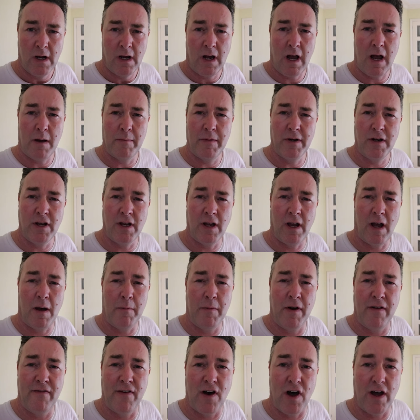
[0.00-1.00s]
How many
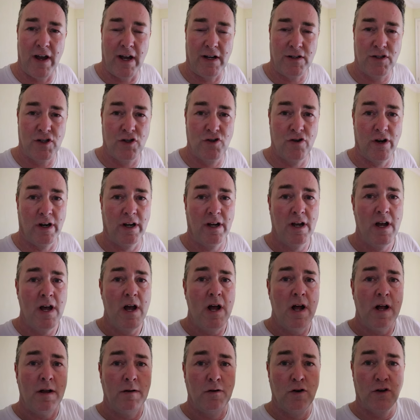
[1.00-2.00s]
have I had to drink?
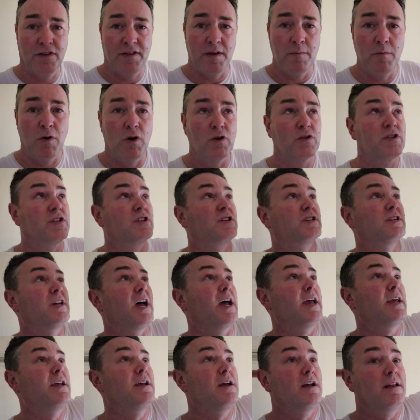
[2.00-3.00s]
Nothing more to
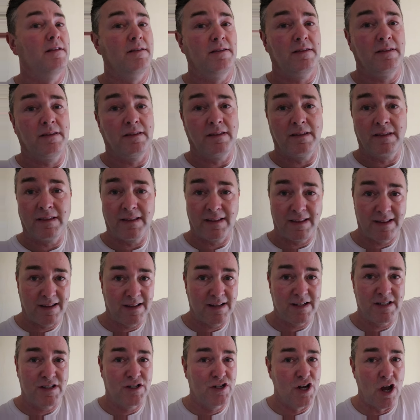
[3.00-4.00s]
say.
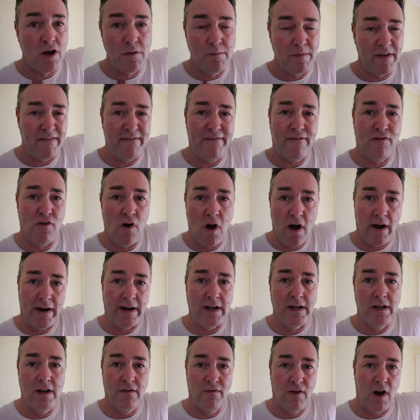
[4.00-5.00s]
Don't be
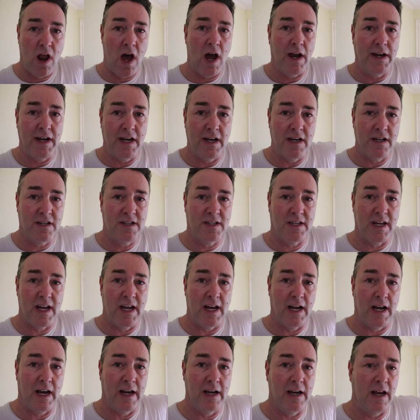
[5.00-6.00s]
frightened of lining a
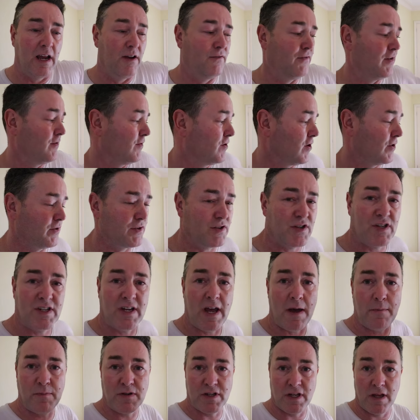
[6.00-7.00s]
ceiling. If you've got the
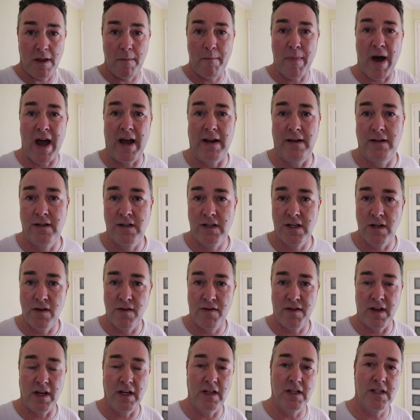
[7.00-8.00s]
steps and the battens
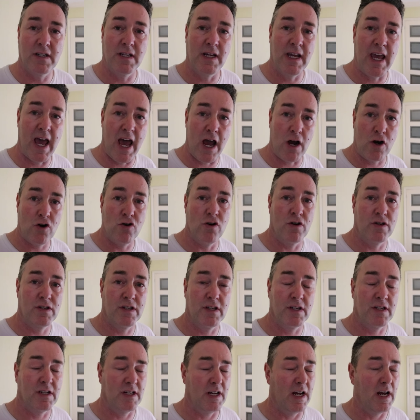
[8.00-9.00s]
and things to get across
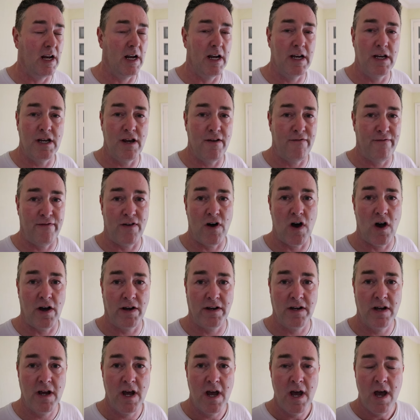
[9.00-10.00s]
the ceiling, you're
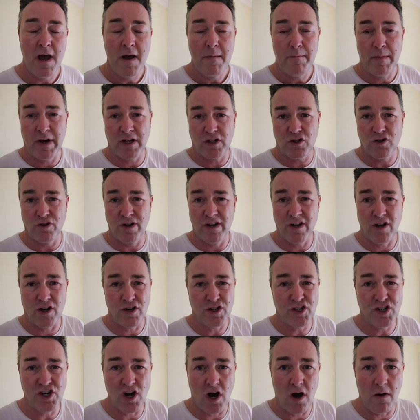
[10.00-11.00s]
fine. Make sure you
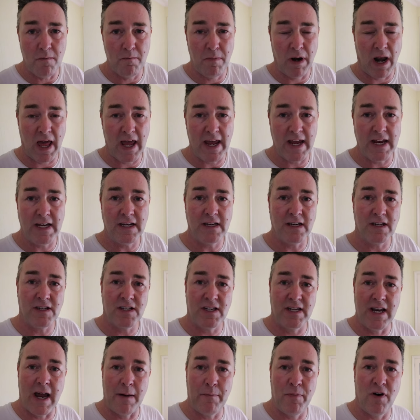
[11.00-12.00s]
got a sharp blade.
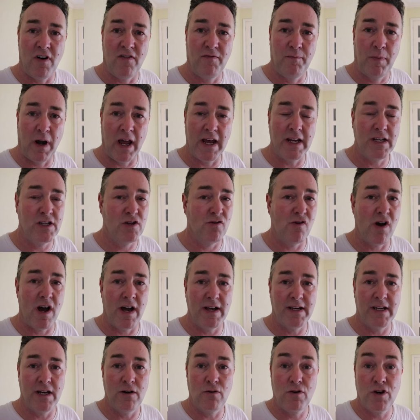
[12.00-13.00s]
Snap-off blades are
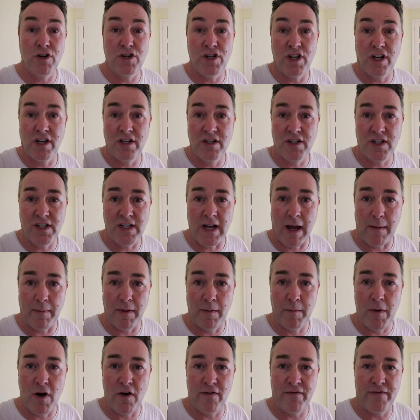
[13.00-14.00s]
ideal because you can snap
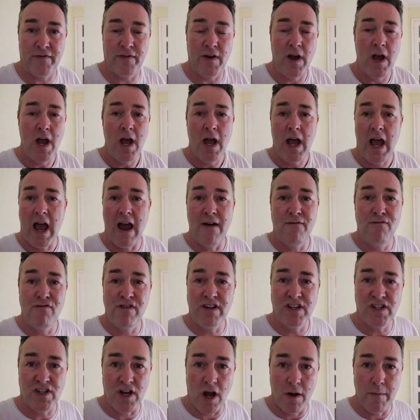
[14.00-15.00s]
them off every
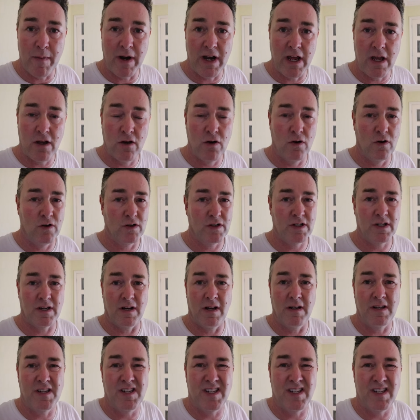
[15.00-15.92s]
so many cuts.